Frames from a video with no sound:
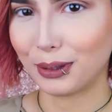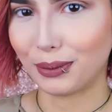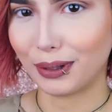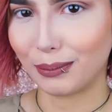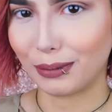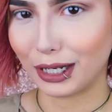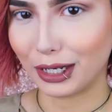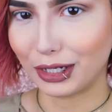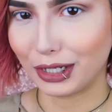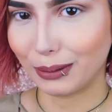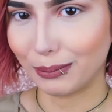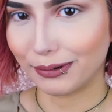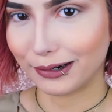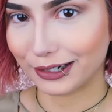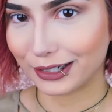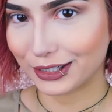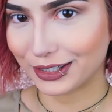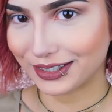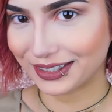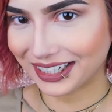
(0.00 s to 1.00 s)
blending
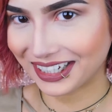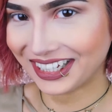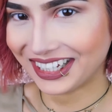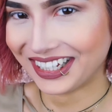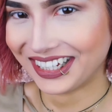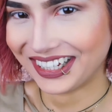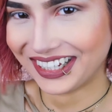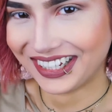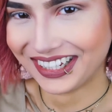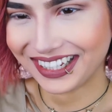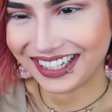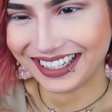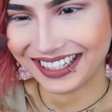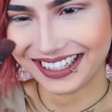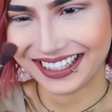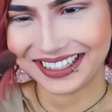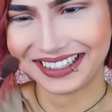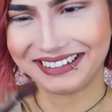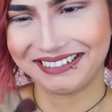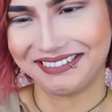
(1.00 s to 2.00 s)
brush.
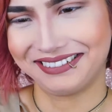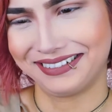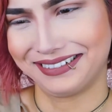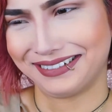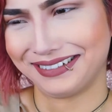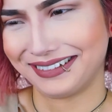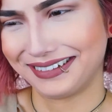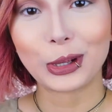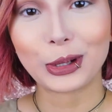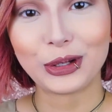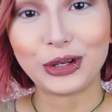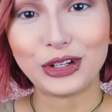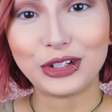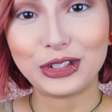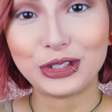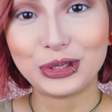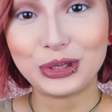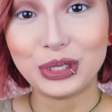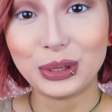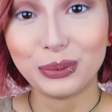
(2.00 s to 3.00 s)
We're gonna
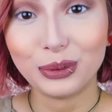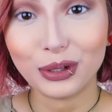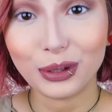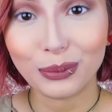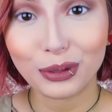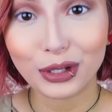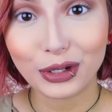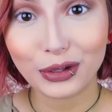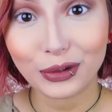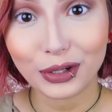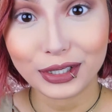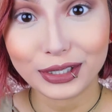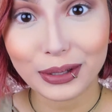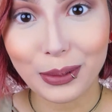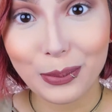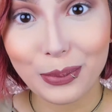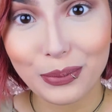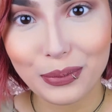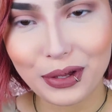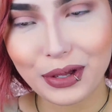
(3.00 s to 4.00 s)
just deepen up that crease a
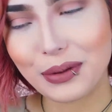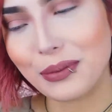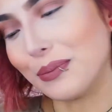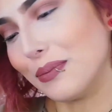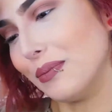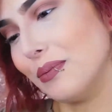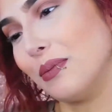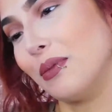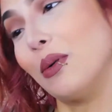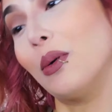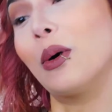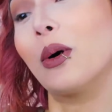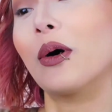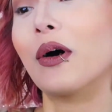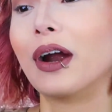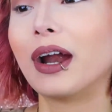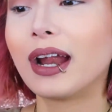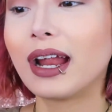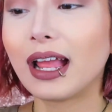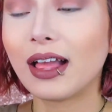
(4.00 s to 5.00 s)
bit
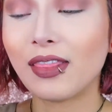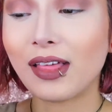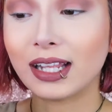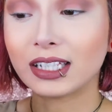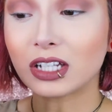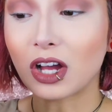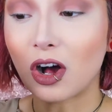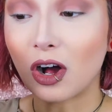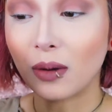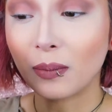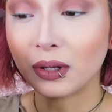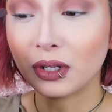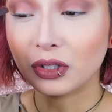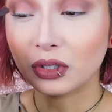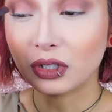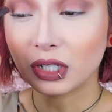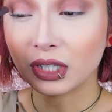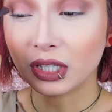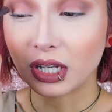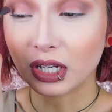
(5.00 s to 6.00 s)
more, and that's all I'm gonna
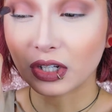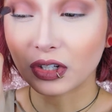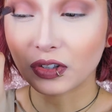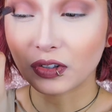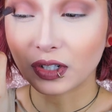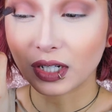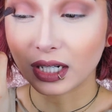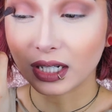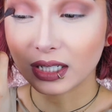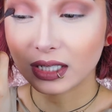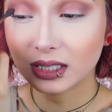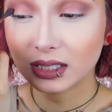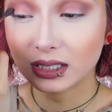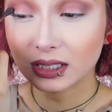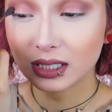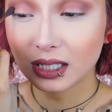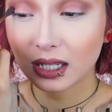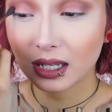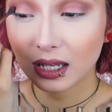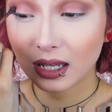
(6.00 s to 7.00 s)
do on that crease.